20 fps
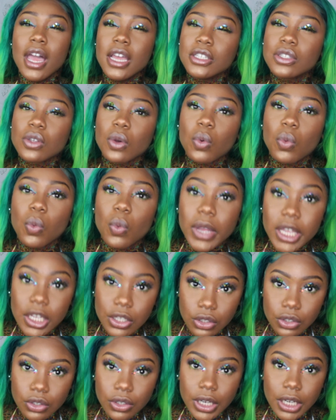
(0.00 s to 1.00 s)
is a
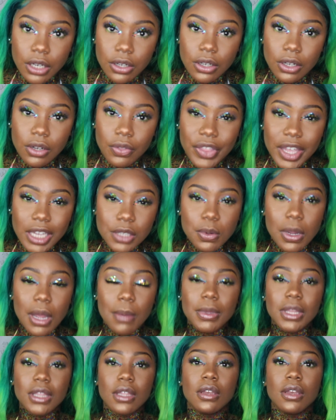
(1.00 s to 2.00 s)
waist trainer. That's
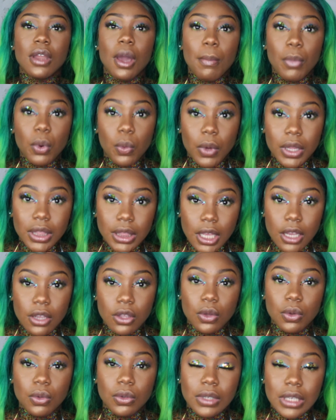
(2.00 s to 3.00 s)
probably the number one
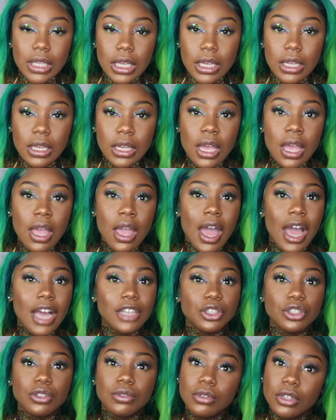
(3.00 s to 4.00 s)
thing you'll need.
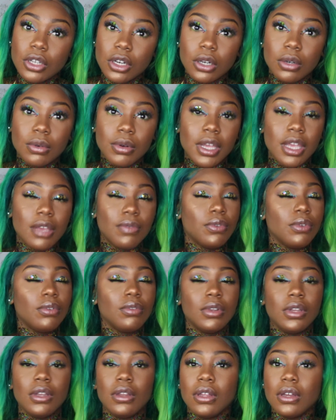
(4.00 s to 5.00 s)
As you know, if you
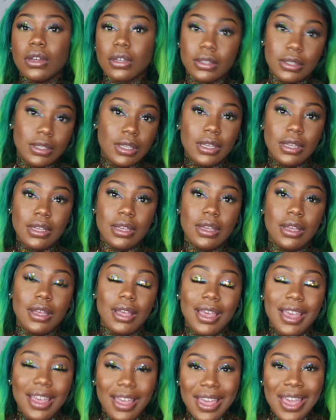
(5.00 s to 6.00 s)
looked
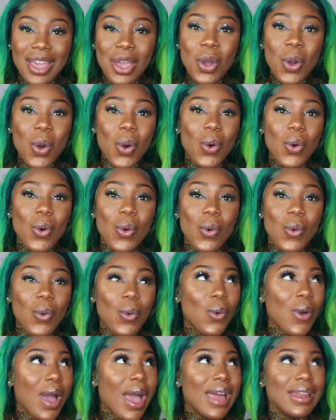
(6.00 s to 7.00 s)

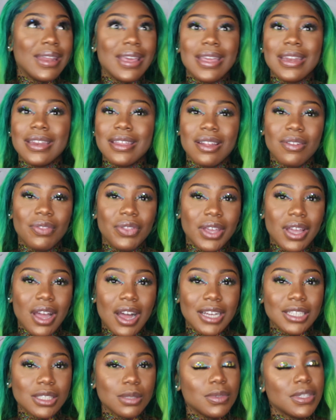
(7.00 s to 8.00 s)
or at any of the
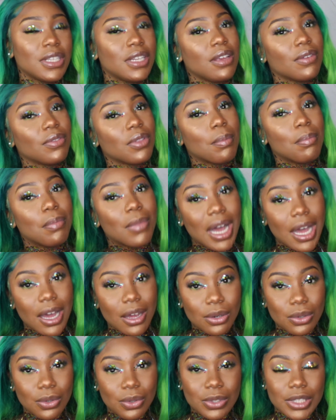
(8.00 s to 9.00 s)
costumes, any of the
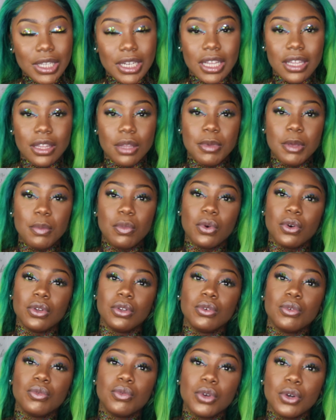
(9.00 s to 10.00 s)
models, any of the people
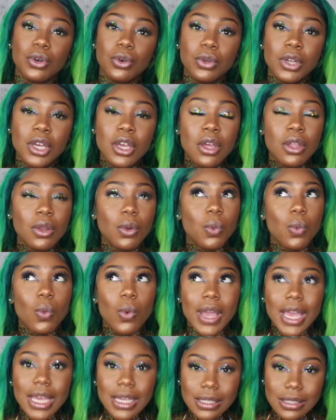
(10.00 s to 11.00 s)
on the road,
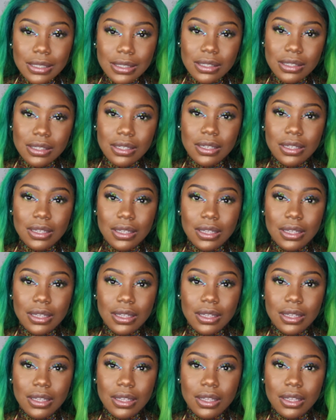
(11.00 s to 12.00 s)
waist
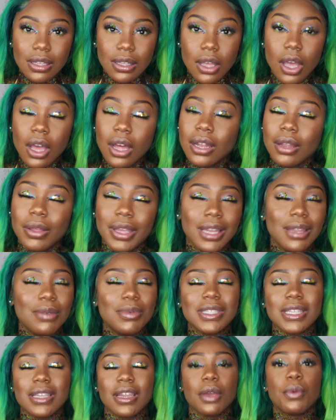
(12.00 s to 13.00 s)

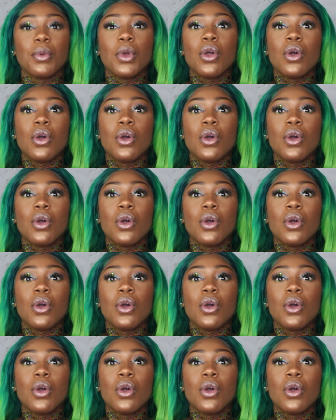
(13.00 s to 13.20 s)
is